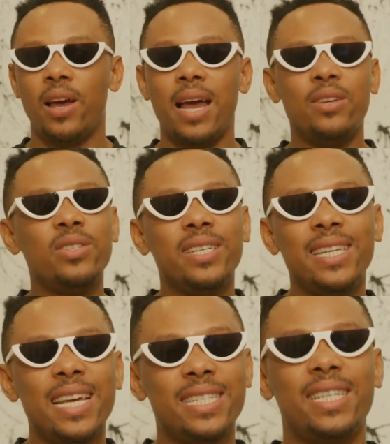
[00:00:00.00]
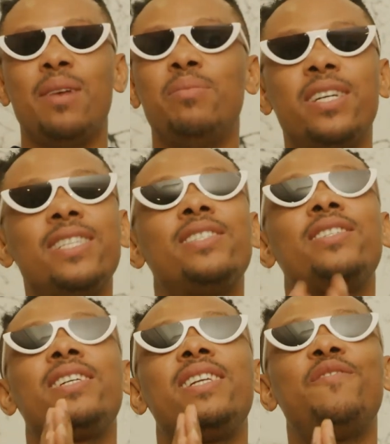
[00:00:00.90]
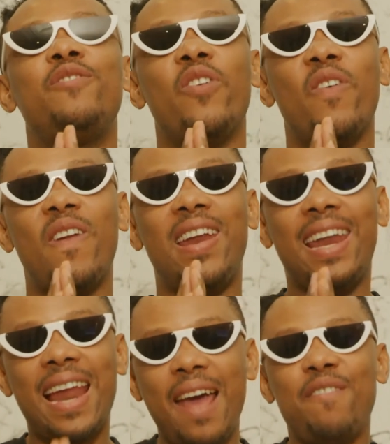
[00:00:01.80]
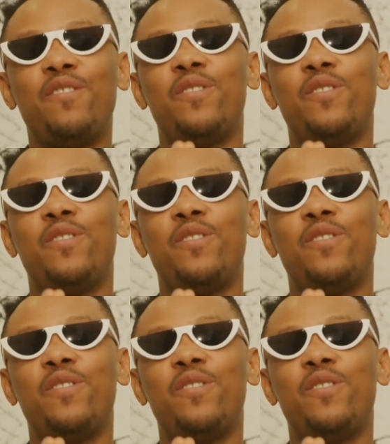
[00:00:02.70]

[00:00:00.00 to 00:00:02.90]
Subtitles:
I use the ENG camera strictly for live